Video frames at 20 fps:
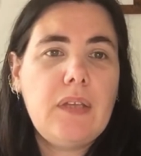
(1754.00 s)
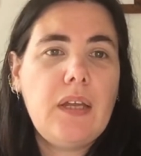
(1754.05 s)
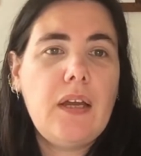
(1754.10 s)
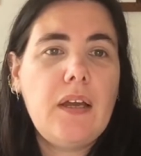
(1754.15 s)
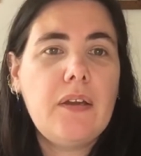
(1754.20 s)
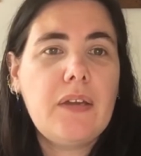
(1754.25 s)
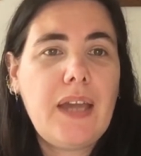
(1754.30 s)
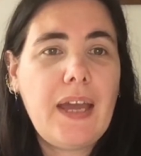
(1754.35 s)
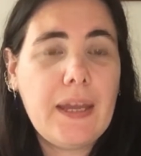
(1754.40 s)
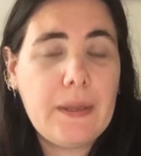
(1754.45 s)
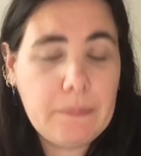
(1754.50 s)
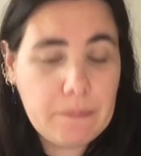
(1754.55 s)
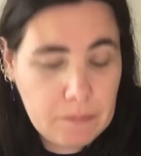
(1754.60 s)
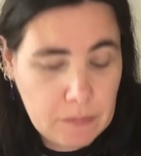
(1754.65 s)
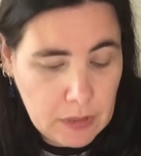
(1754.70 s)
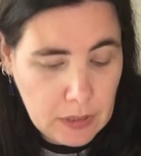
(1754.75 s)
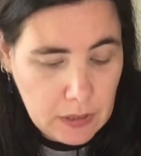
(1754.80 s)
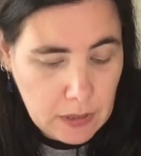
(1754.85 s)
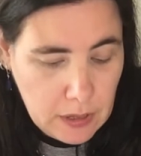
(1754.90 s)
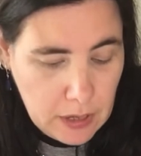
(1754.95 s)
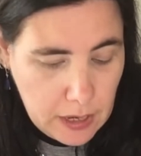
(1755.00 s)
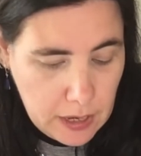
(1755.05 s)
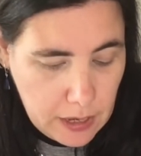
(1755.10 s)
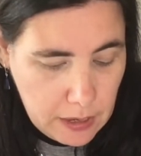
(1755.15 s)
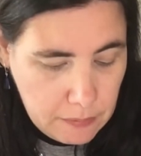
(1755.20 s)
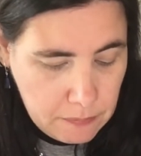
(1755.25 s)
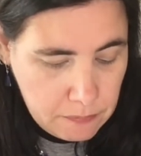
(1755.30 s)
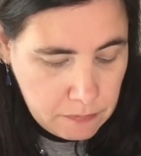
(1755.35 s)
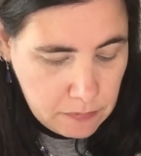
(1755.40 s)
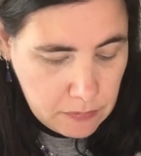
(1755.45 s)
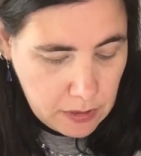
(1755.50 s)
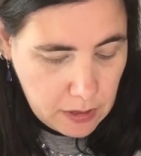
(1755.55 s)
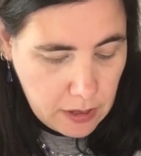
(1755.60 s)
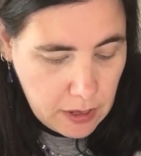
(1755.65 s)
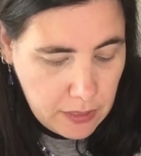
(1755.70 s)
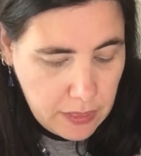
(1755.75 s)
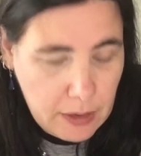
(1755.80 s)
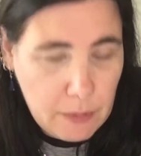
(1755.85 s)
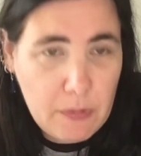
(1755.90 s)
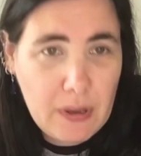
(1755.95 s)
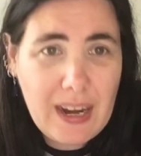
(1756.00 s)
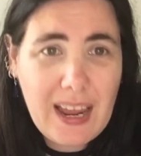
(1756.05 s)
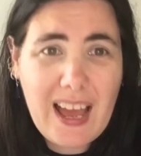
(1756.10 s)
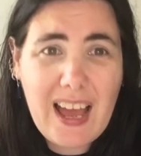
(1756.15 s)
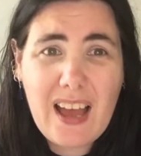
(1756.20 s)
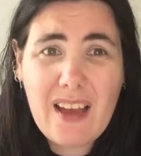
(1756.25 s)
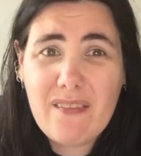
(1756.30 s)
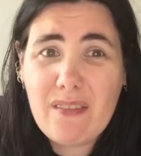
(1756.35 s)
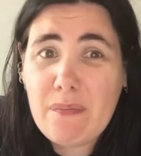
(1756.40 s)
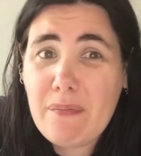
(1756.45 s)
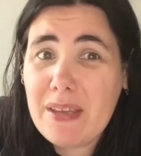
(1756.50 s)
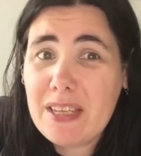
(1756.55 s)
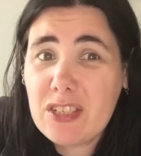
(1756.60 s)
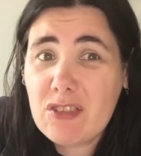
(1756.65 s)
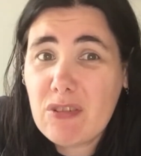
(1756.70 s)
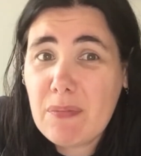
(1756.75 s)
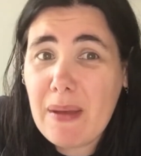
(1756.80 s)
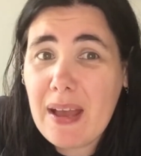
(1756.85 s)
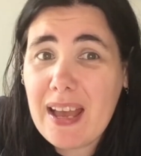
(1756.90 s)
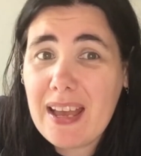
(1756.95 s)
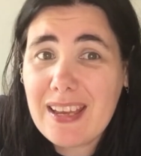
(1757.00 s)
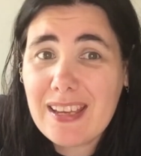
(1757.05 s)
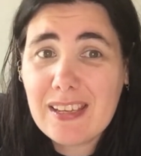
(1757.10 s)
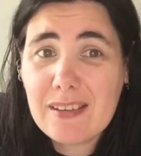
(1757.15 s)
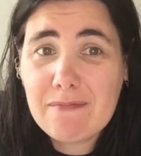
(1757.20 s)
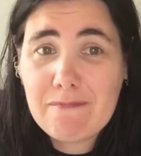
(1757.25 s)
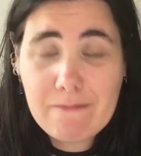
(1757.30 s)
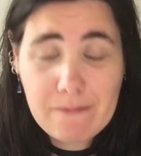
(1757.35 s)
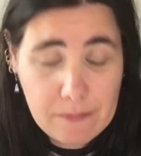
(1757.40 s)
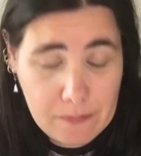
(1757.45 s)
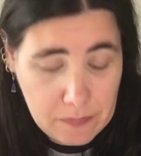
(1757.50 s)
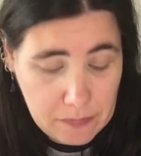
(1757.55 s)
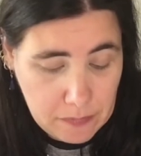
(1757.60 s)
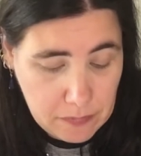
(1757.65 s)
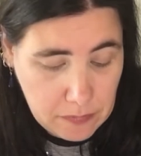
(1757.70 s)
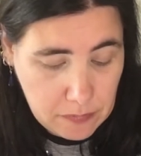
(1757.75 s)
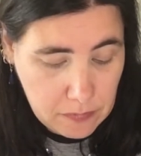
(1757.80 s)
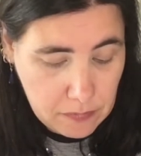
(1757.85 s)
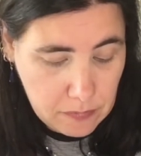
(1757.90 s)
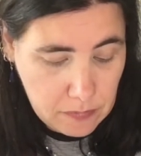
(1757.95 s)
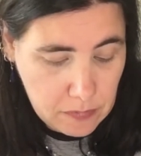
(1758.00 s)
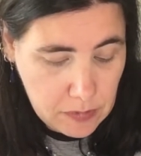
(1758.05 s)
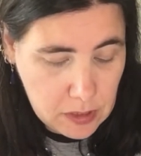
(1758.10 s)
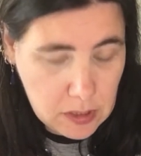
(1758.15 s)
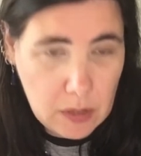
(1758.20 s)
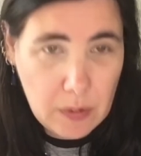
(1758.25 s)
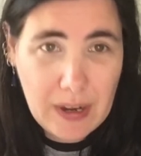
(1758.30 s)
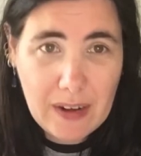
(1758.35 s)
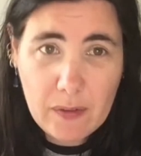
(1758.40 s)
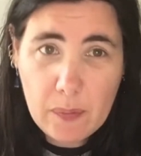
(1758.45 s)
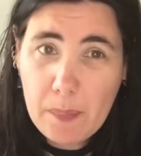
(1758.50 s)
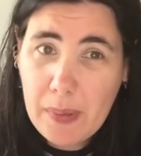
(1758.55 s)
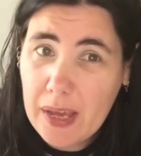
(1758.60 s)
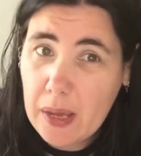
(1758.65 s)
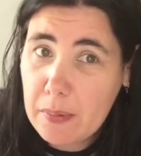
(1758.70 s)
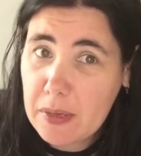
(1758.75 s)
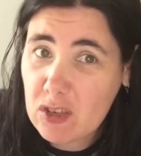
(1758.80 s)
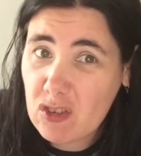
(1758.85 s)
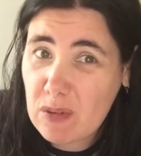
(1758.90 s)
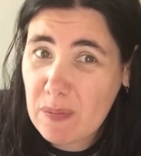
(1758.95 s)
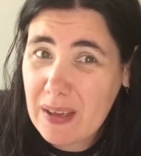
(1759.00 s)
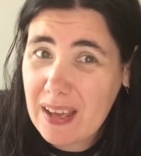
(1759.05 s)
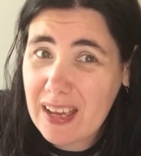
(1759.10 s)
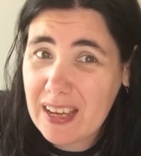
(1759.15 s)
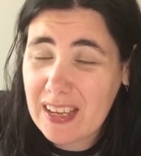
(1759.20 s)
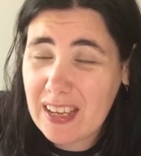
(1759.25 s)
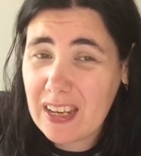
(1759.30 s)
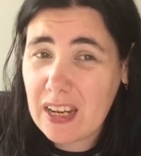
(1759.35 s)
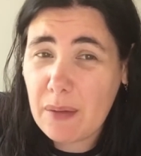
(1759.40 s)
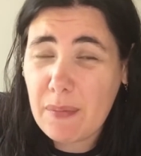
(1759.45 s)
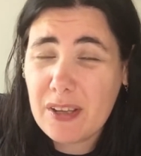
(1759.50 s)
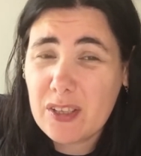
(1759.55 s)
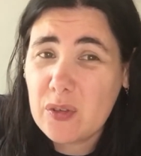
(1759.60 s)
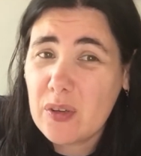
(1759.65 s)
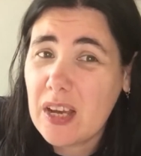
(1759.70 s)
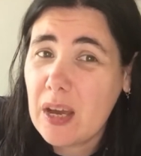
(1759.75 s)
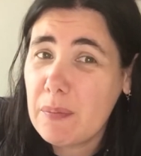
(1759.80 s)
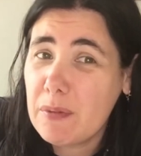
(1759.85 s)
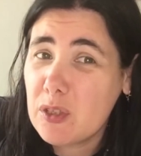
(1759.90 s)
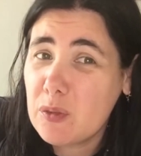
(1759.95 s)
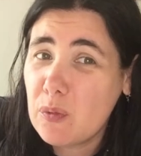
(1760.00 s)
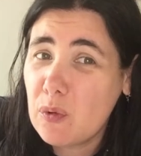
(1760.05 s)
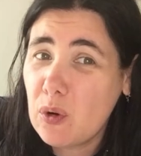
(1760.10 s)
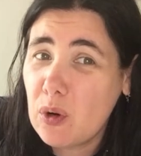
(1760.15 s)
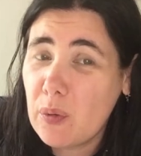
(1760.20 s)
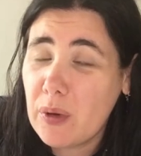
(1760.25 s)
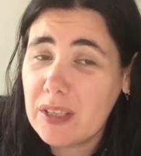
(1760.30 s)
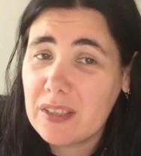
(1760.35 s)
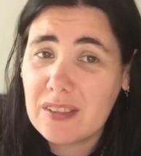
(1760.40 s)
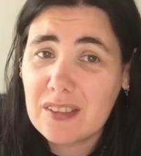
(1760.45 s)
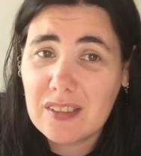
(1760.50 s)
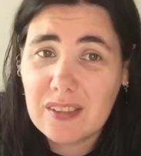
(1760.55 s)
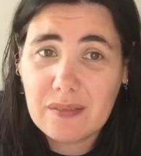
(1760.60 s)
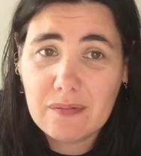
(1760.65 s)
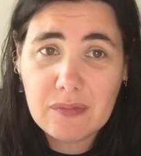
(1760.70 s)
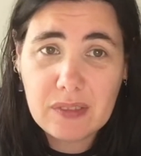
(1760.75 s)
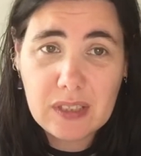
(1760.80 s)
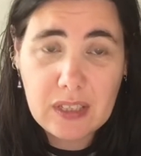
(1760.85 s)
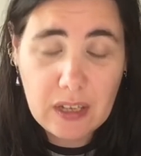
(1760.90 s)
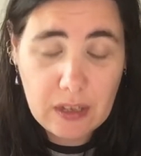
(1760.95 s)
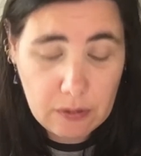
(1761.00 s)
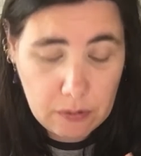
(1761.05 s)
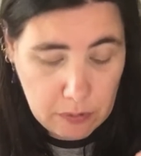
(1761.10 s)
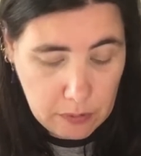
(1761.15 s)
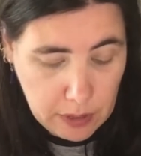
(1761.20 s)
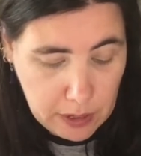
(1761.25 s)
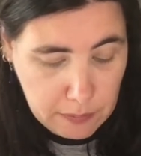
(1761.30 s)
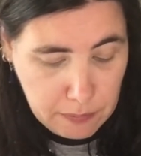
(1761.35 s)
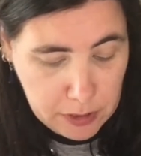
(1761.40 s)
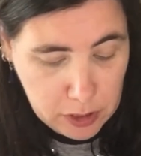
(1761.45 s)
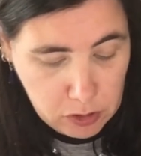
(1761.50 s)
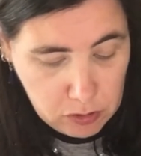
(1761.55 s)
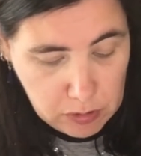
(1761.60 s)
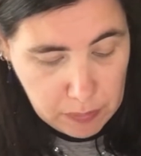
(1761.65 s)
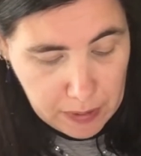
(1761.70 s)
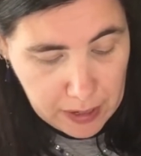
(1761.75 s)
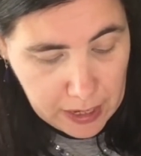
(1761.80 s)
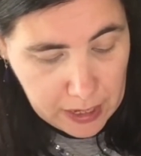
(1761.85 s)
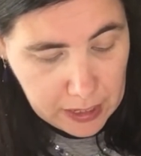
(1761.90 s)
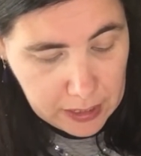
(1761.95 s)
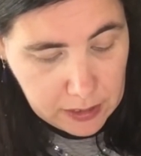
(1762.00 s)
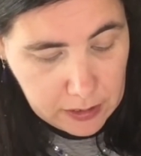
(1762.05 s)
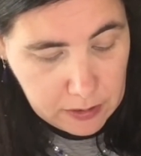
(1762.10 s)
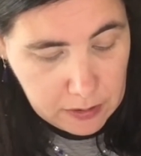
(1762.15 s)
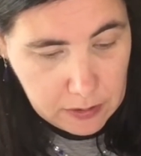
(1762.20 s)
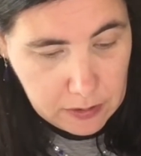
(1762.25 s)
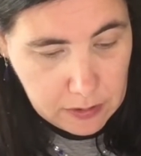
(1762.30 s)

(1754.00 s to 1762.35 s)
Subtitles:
Okay, and then we'll have a mystery bag. So I'll have a bigger mystery bag and I might do a couple of smaller ones. So mystery bag.